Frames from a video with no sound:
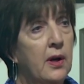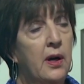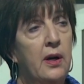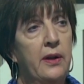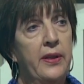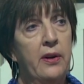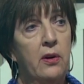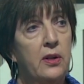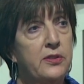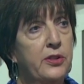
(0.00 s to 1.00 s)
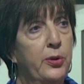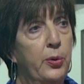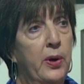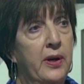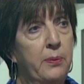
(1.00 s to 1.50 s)
Uh, they are also
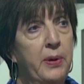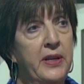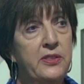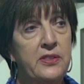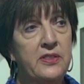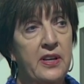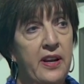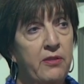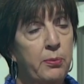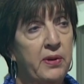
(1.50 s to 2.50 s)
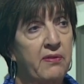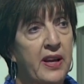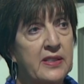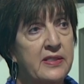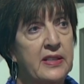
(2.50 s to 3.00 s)
uh, patients that haven't been
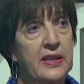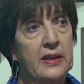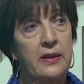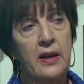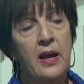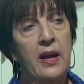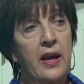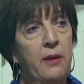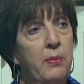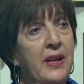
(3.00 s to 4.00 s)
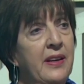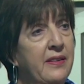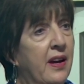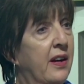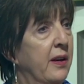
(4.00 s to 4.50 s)
vaccinated and many
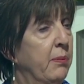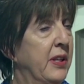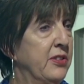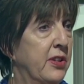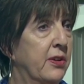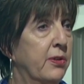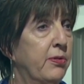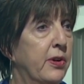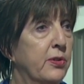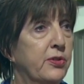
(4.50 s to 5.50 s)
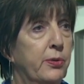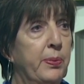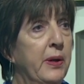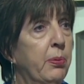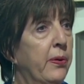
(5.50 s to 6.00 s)
times these younger folks are
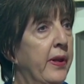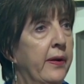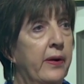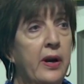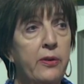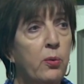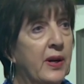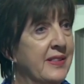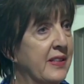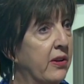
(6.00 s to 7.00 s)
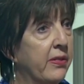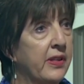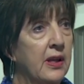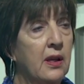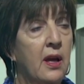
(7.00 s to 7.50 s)
people that are otherwise
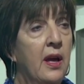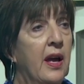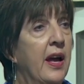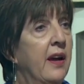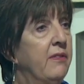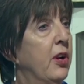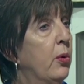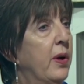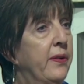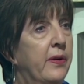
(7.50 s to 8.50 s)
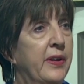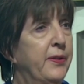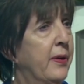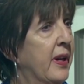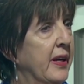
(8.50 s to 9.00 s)
healthy, have no other
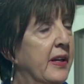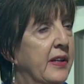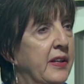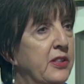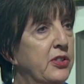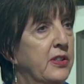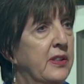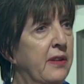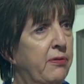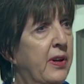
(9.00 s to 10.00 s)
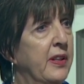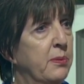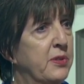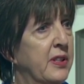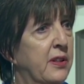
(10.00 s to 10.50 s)
underlying condition that find
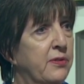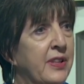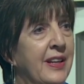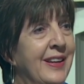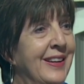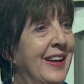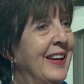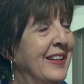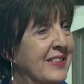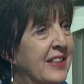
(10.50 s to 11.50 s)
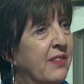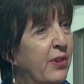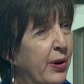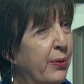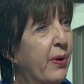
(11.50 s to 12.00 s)
themselves getting sick
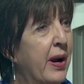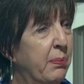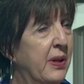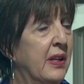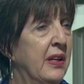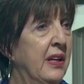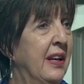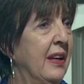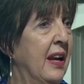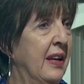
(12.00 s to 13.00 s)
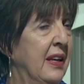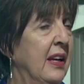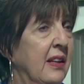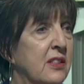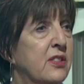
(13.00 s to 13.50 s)
very rapidly and
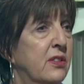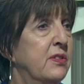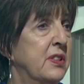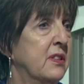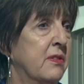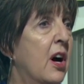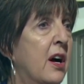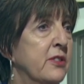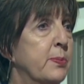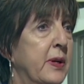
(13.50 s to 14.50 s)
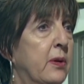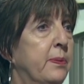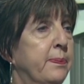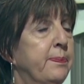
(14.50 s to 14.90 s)
needing the services of a hospital.